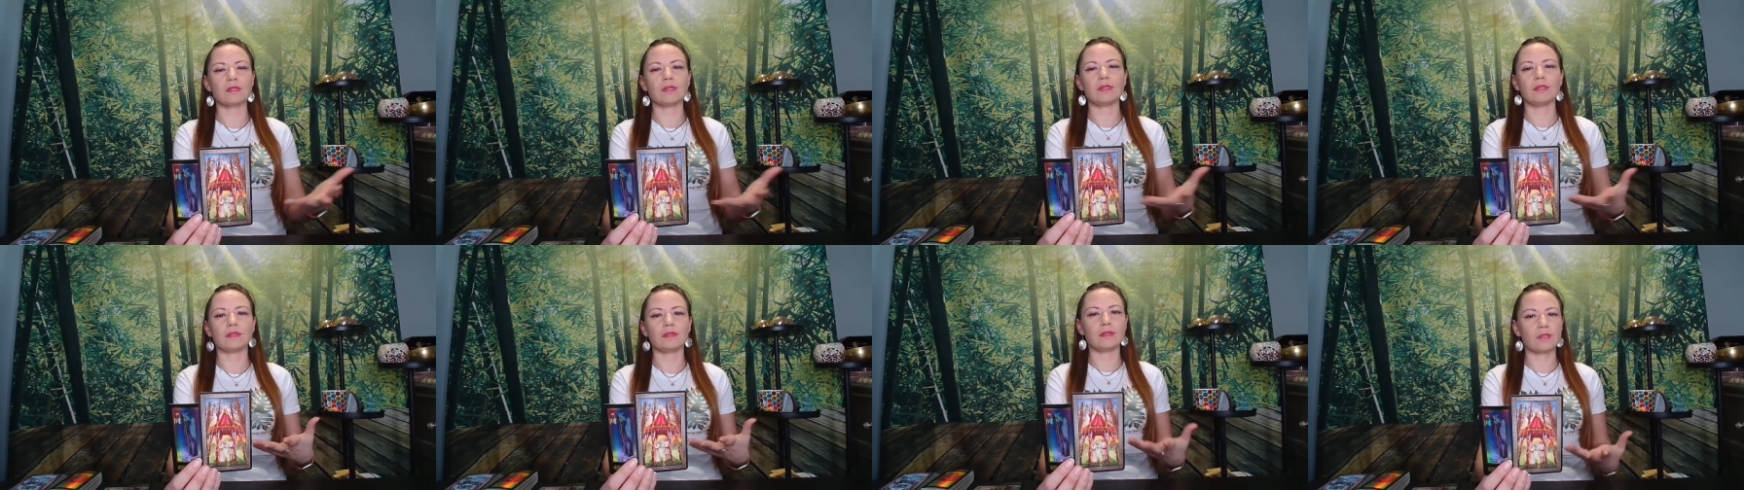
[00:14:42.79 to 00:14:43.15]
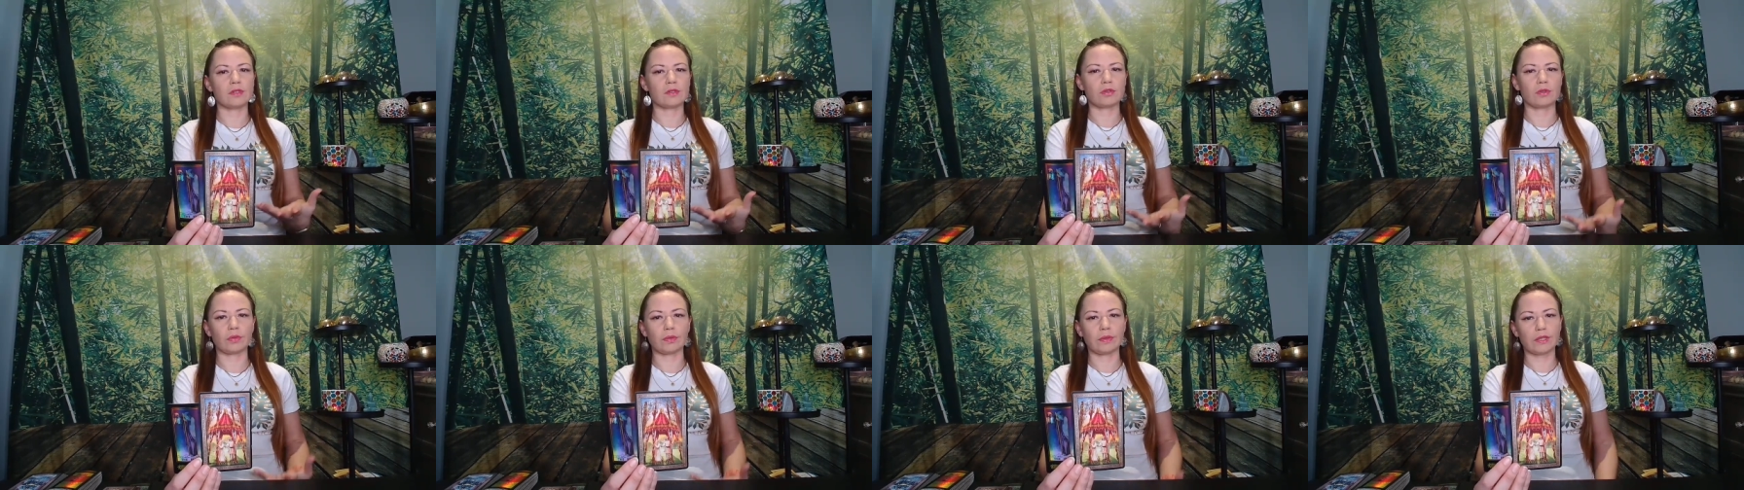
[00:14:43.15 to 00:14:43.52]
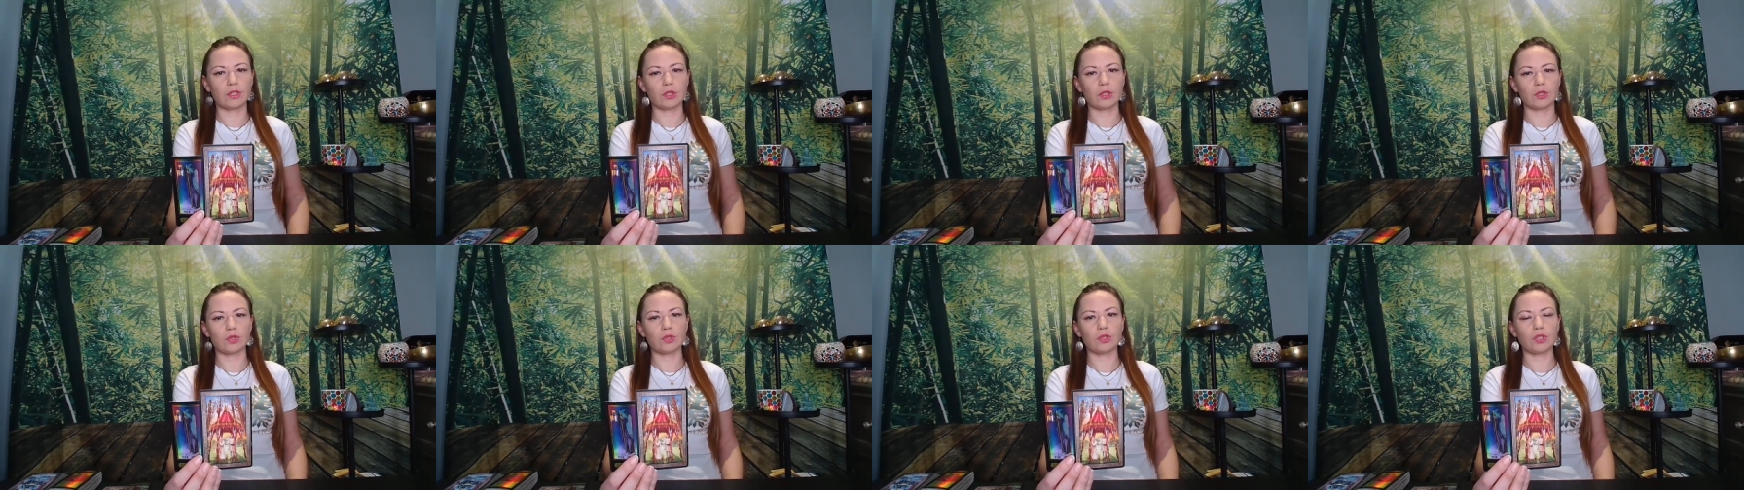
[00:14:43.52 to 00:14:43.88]
in this
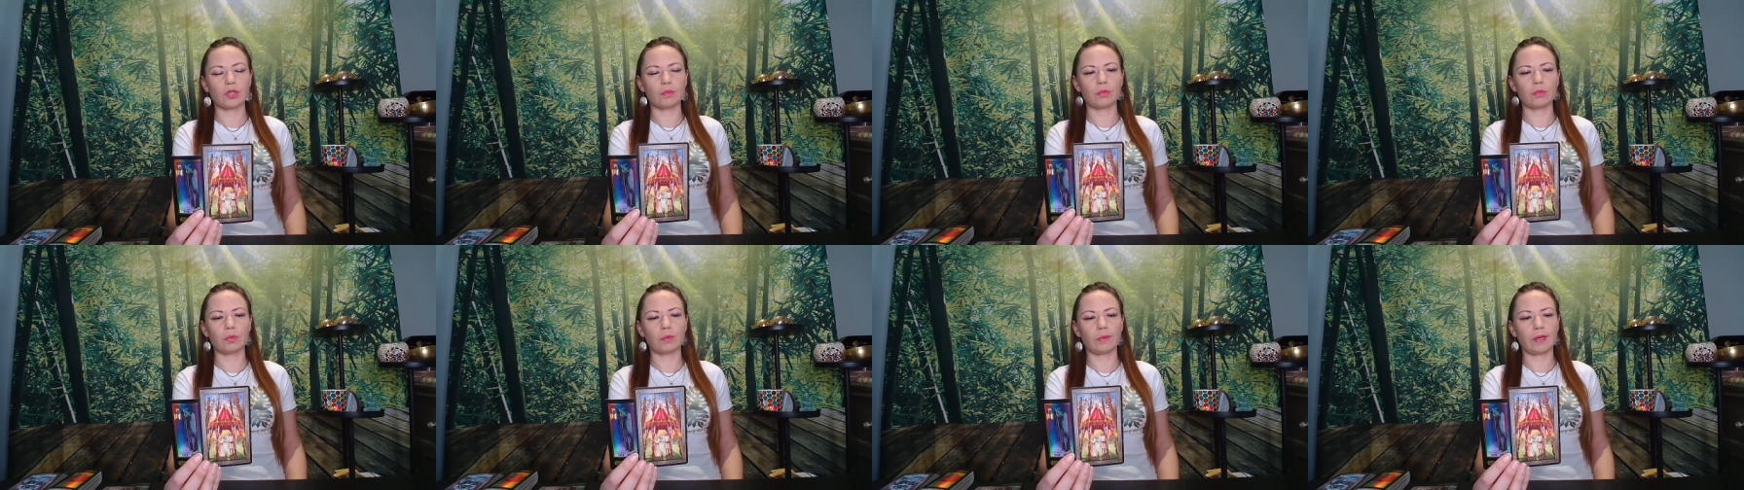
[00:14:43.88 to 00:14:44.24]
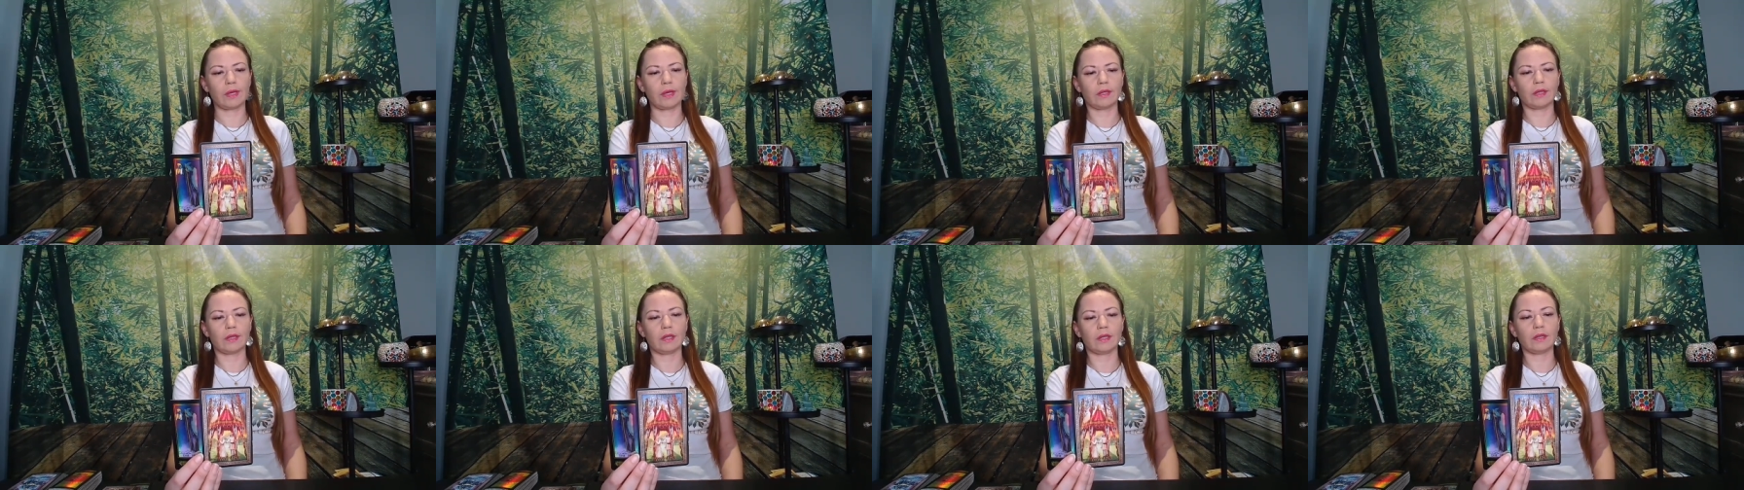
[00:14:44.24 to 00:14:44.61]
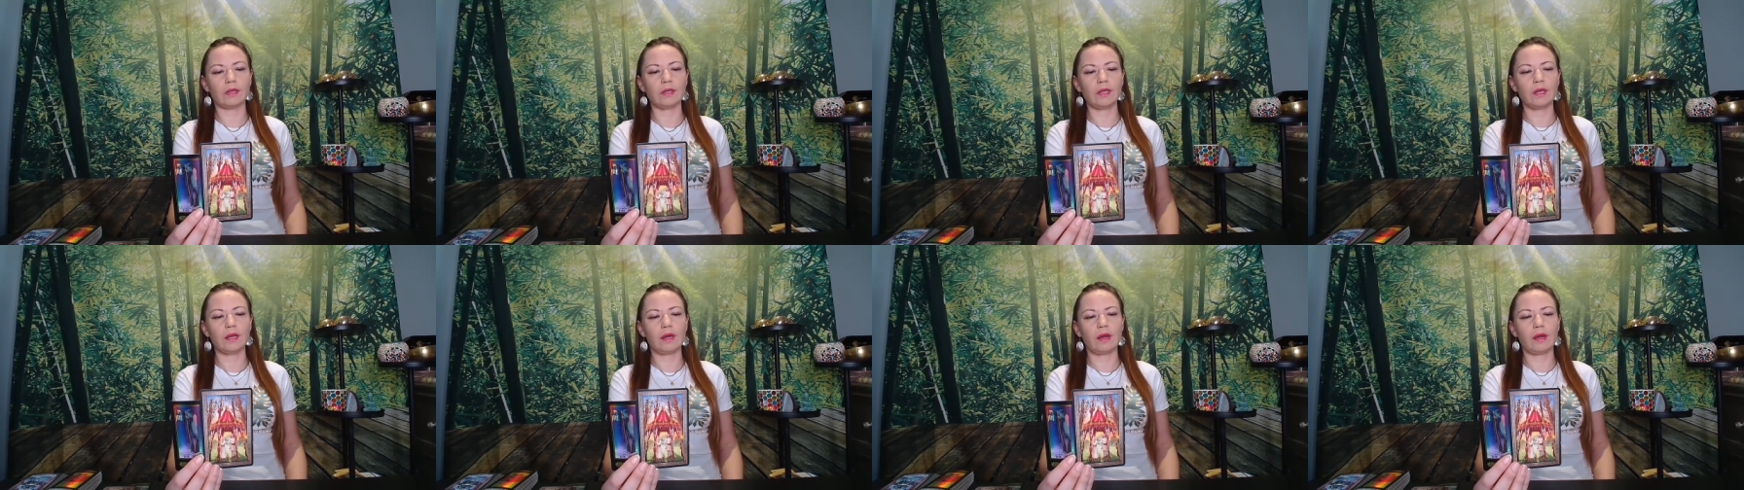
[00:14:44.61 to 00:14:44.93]
relationship where